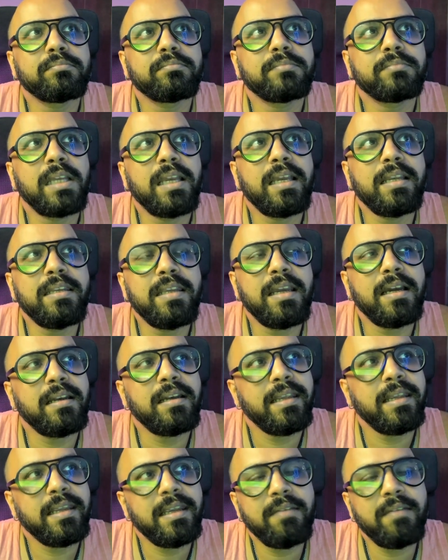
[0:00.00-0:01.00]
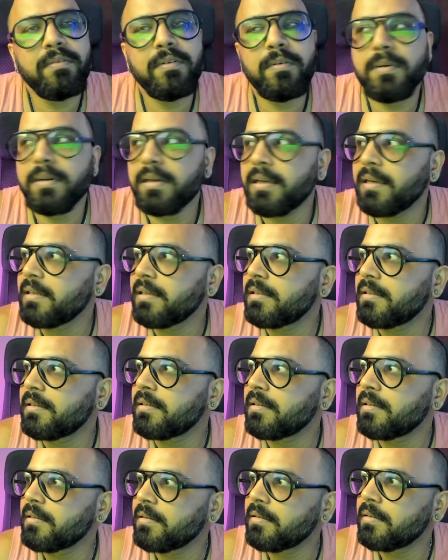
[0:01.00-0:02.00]
And yeah, like everyone else
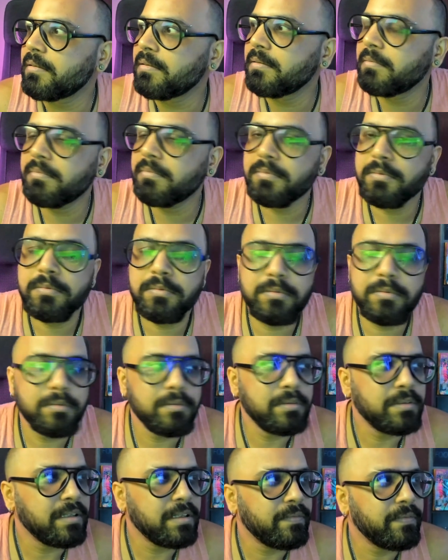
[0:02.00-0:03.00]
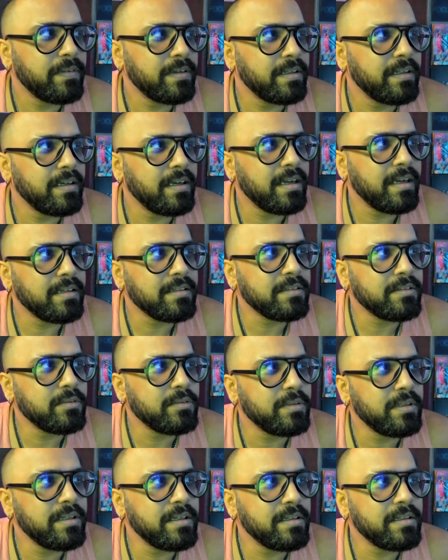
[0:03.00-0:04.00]
who suffered the last 2
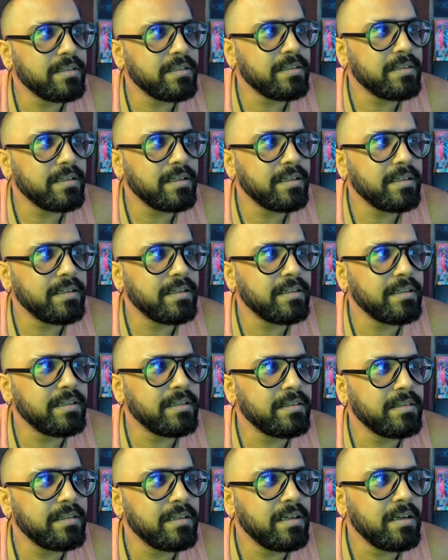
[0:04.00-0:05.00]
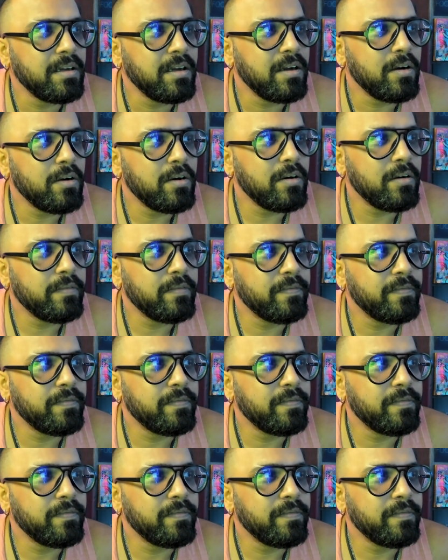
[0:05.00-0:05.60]
years of